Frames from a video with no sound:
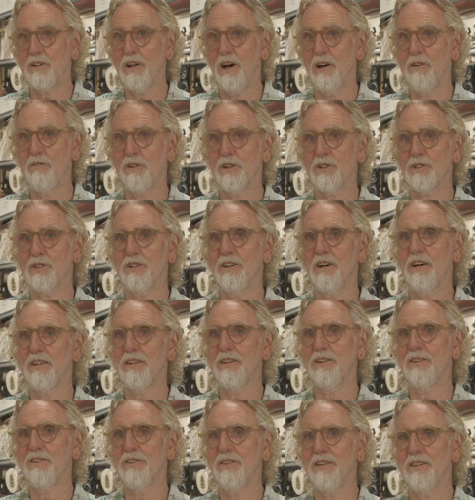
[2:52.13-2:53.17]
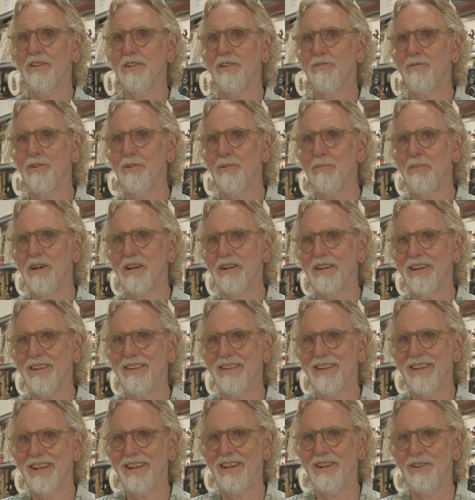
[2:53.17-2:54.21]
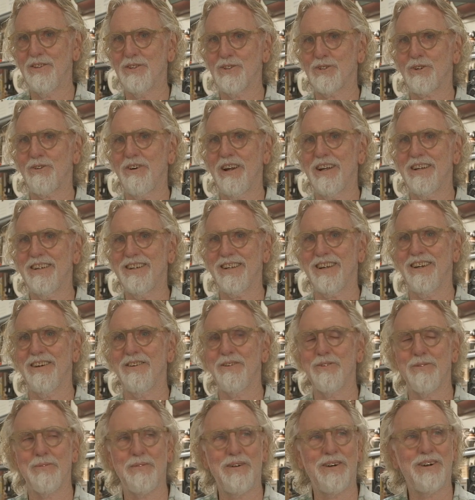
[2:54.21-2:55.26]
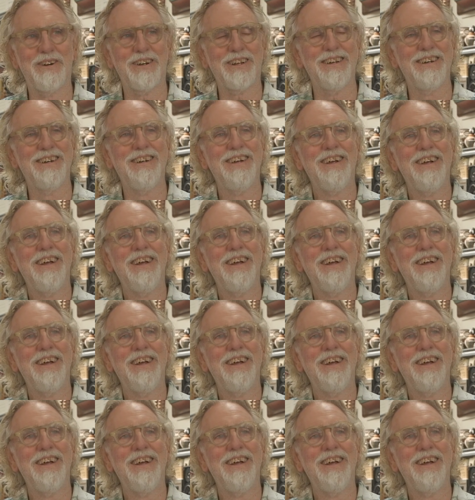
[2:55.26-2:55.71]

overexcited at the interview about getting this grant to go to America,